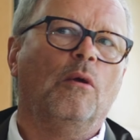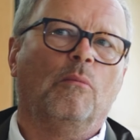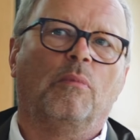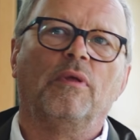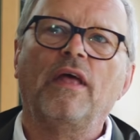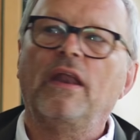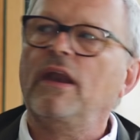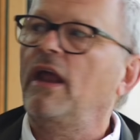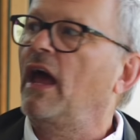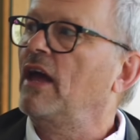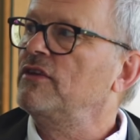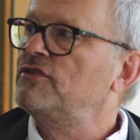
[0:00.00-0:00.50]
But
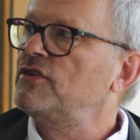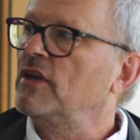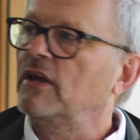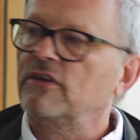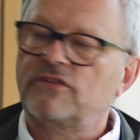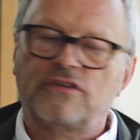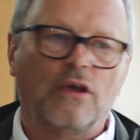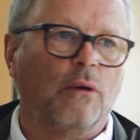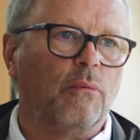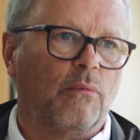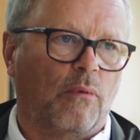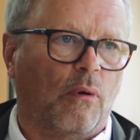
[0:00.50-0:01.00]
then,
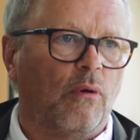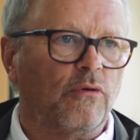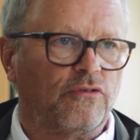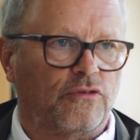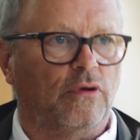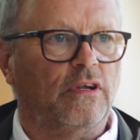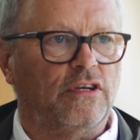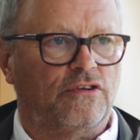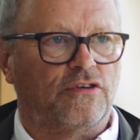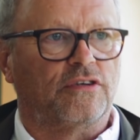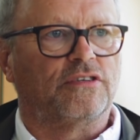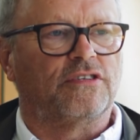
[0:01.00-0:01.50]
so what's so
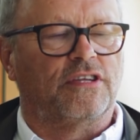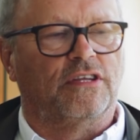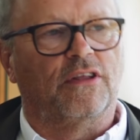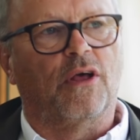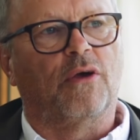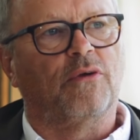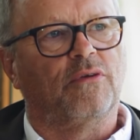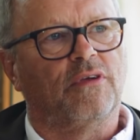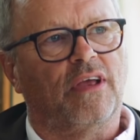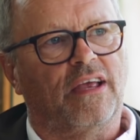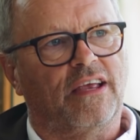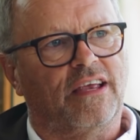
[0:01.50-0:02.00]
interesting
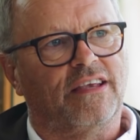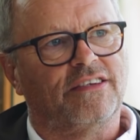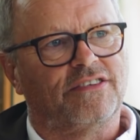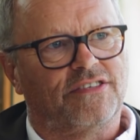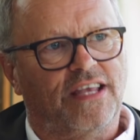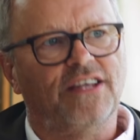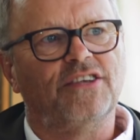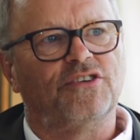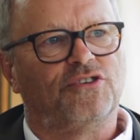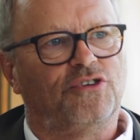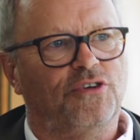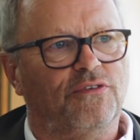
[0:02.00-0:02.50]
though,
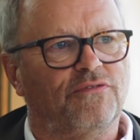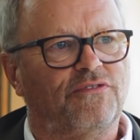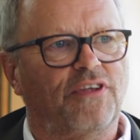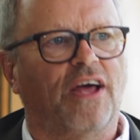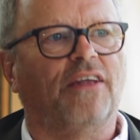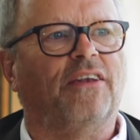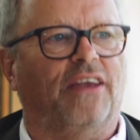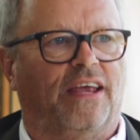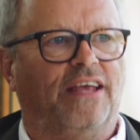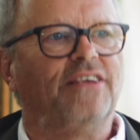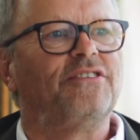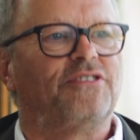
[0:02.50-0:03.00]
since you've
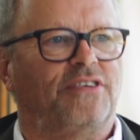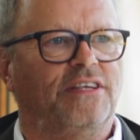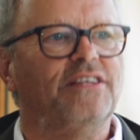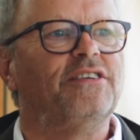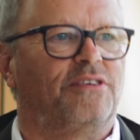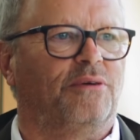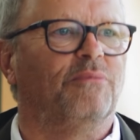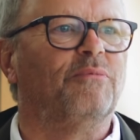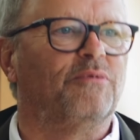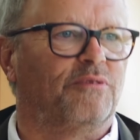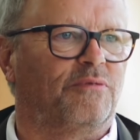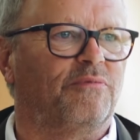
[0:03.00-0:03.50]
done it, since
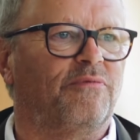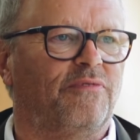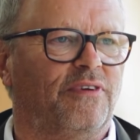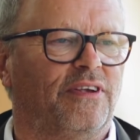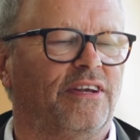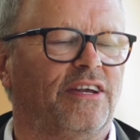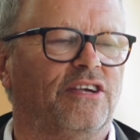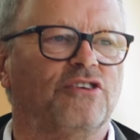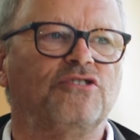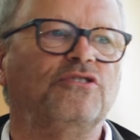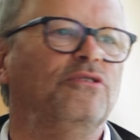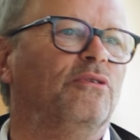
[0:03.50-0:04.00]
it was
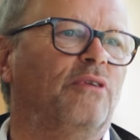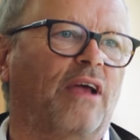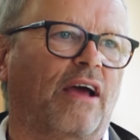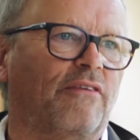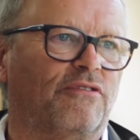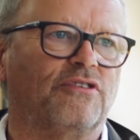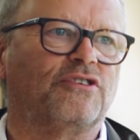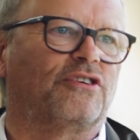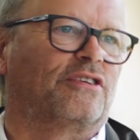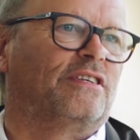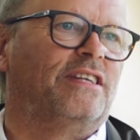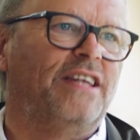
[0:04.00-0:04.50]
finished, you
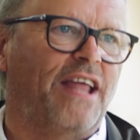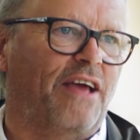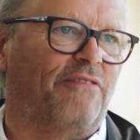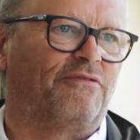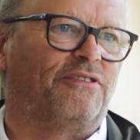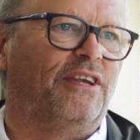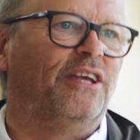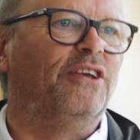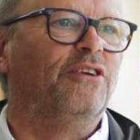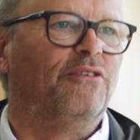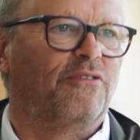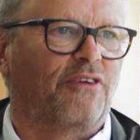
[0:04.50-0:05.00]
haven't just left
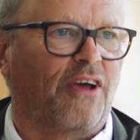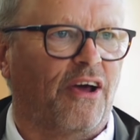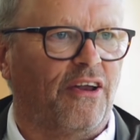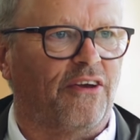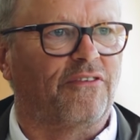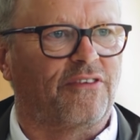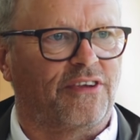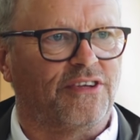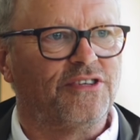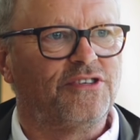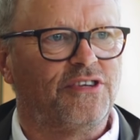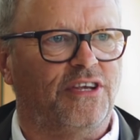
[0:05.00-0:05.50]
it, you've kind
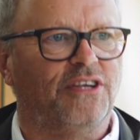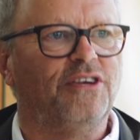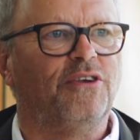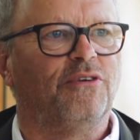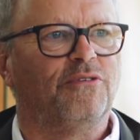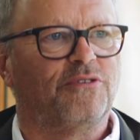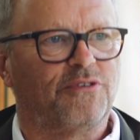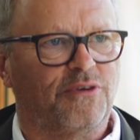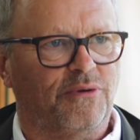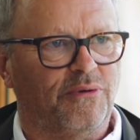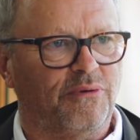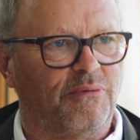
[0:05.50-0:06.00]
of
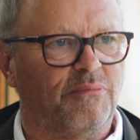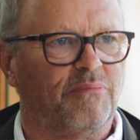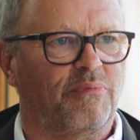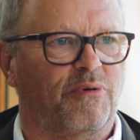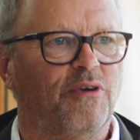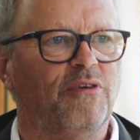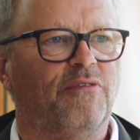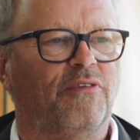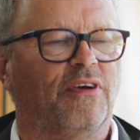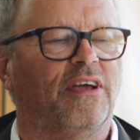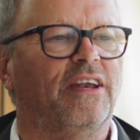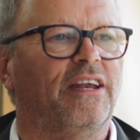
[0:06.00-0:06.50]
continued to
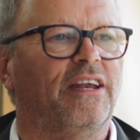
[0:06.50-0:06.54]
improve it.